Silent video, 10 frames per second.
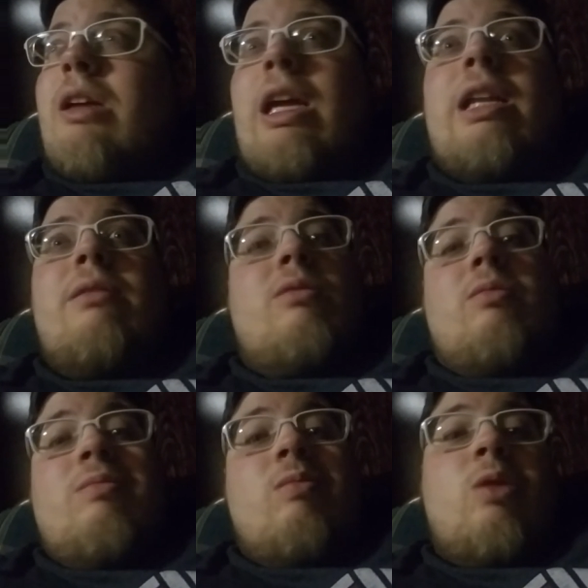and
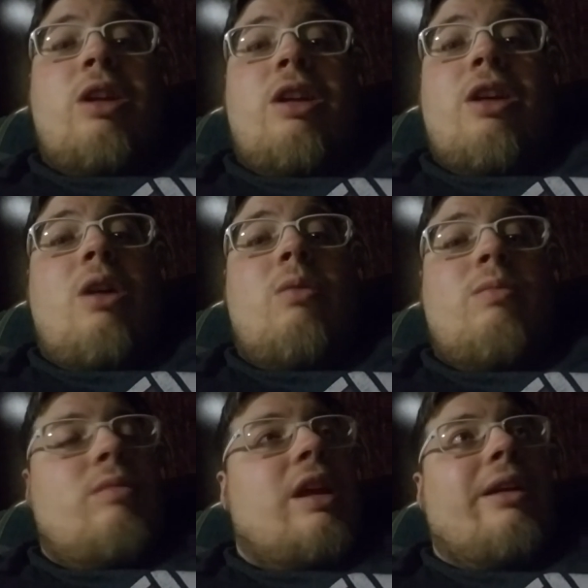what do you know
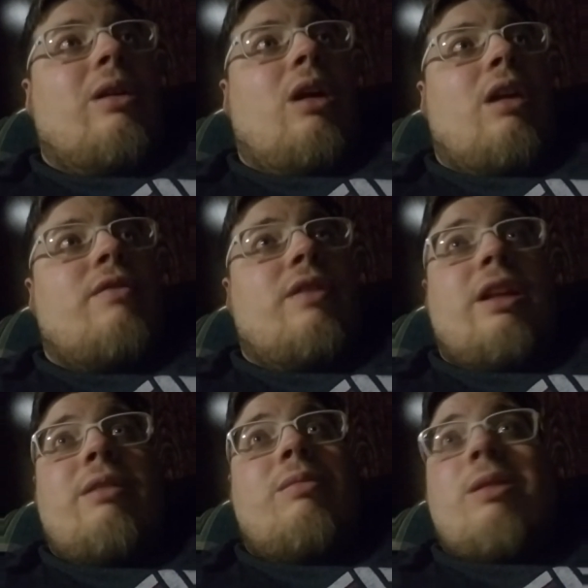they're off and
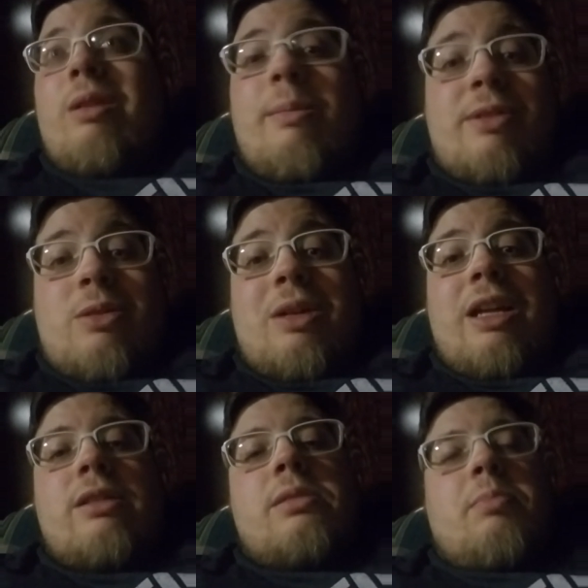then the episode ends